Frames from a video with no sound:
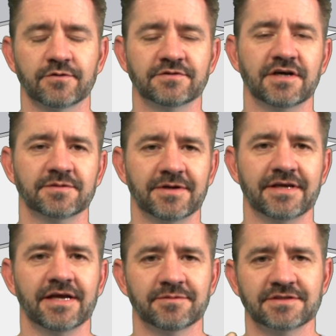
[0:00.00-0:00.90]
We've talked about
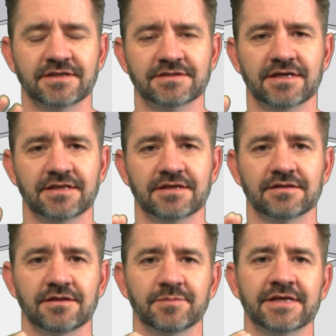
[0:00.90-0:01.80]
camera settings, that kind of thing, a
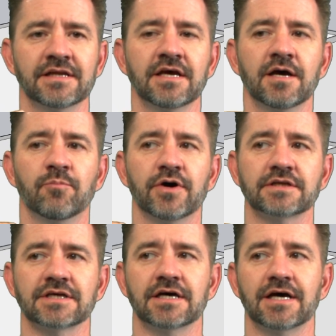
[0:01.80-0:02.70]
little bit,
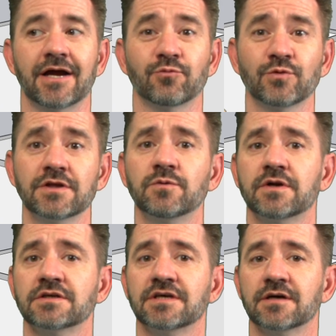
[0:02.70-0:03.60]
but uh, I really
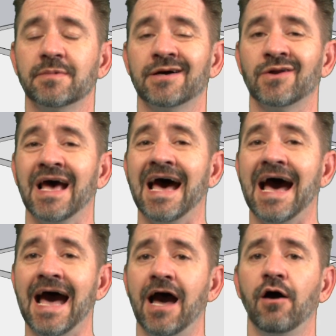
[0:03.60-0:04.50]
want to talk about
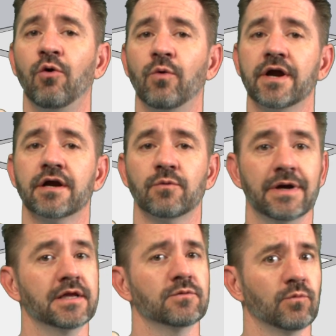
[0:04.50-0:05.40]
how, where,
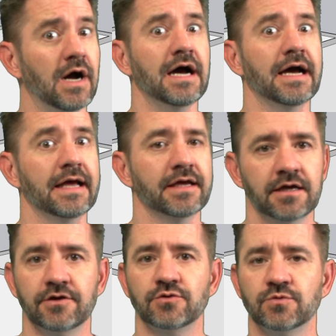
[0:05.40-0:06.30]
when, why
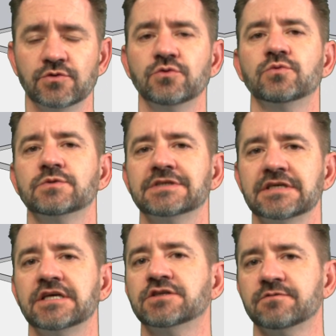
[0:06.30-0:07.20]
you use
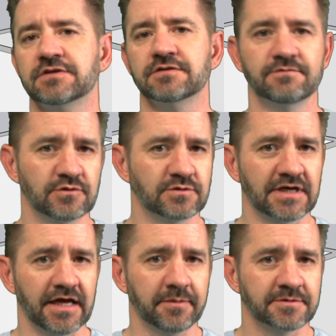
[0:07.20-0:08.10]
each of these view
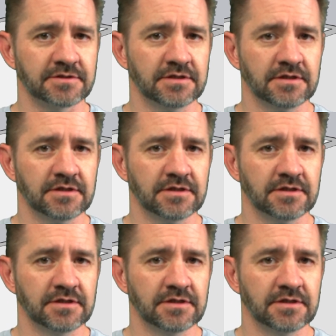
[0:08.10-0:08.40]
types.